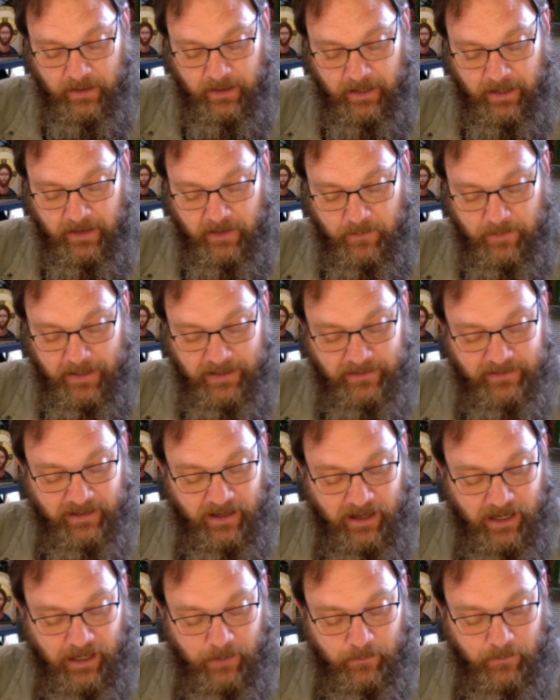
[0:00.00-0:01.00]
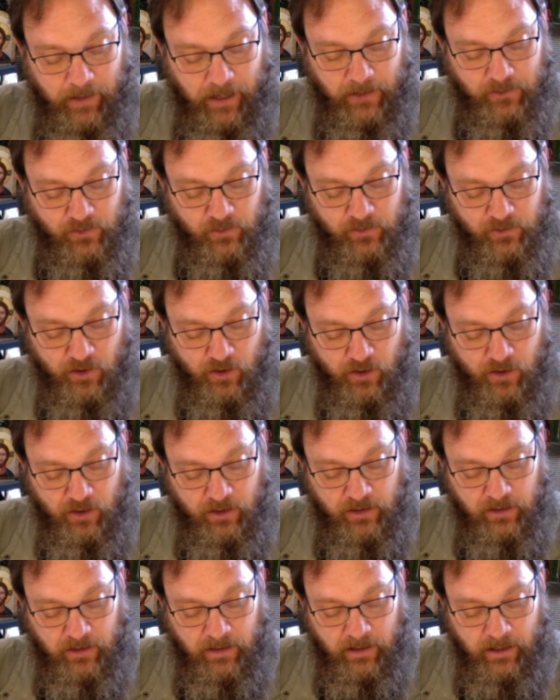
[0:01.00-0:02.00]
In the meantime, I shall
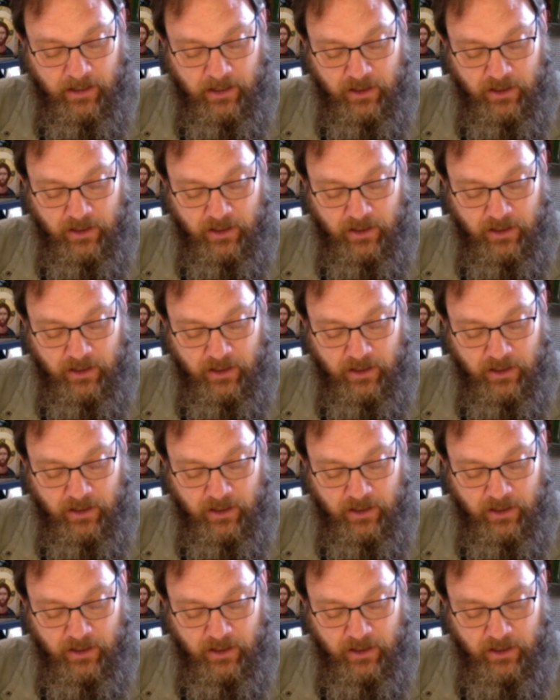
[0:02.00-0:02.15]
turn